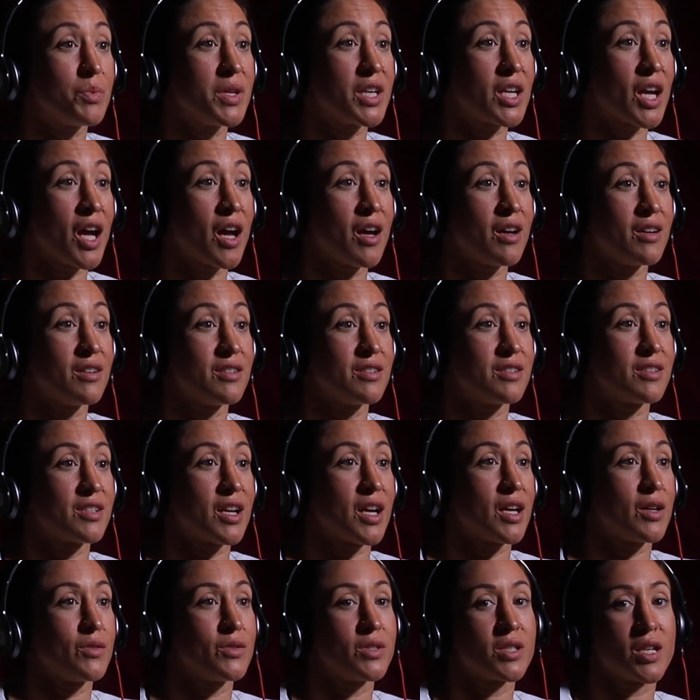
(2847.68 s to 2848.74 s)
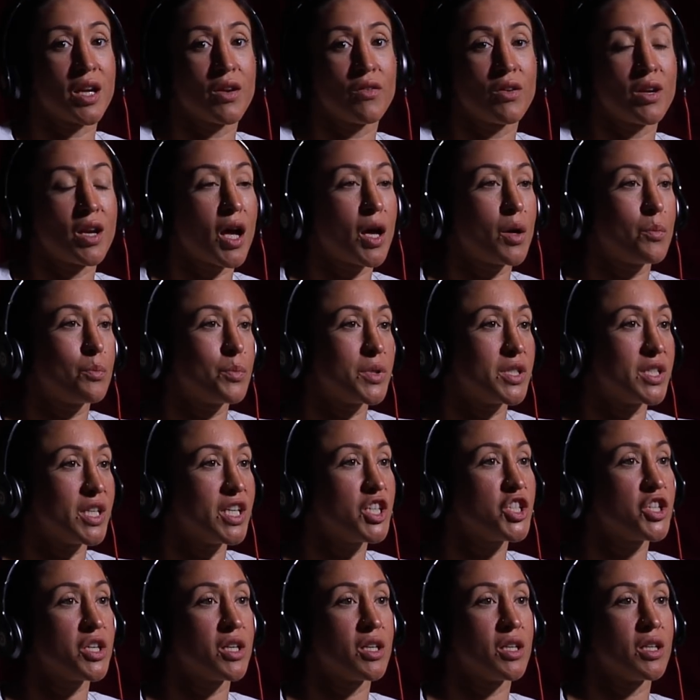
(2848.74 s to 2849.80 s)
because I was giving up
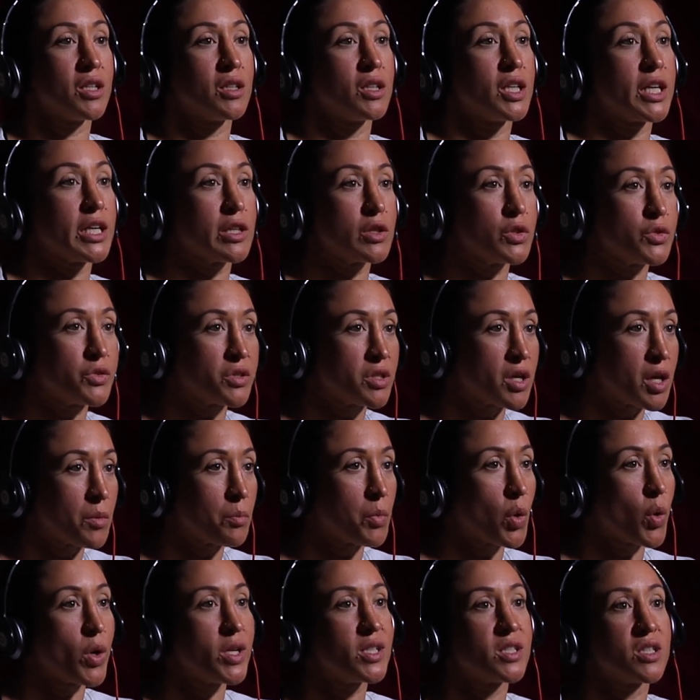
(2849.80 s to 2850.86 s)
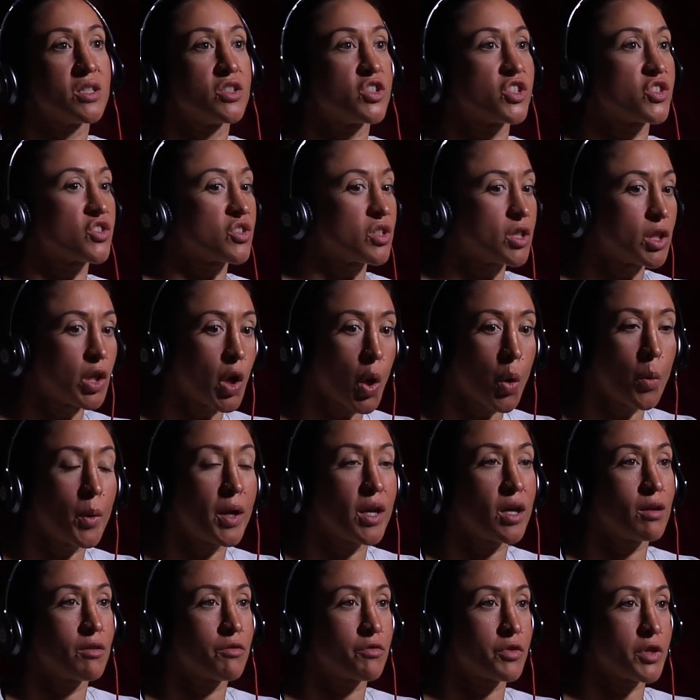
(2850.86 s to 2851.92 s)
position and like losing on points and just
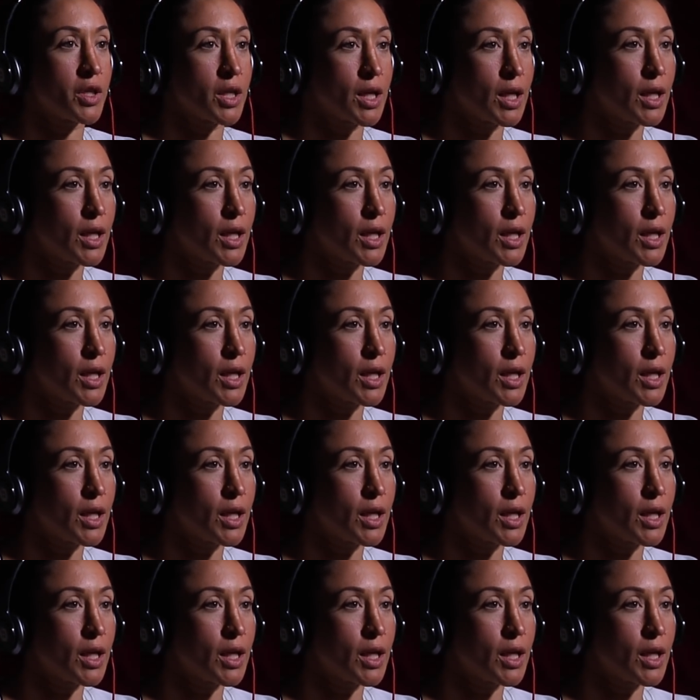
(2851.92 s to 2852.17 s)
going for the